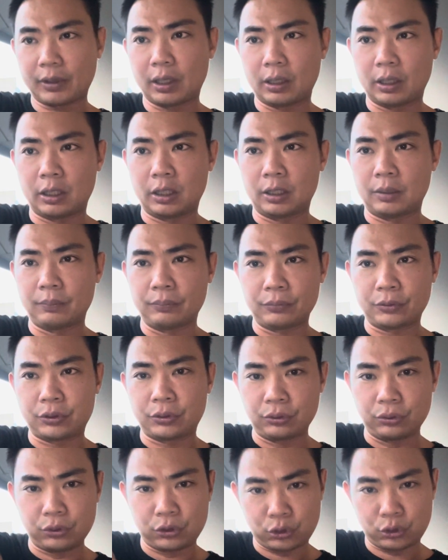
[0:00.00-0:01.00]

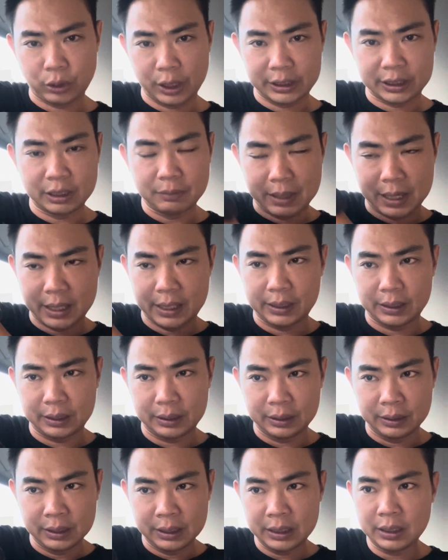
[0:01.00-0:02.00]
to straighten my
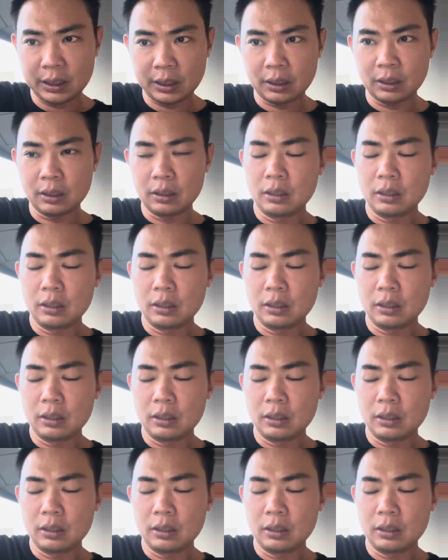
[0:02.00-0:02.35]
knee,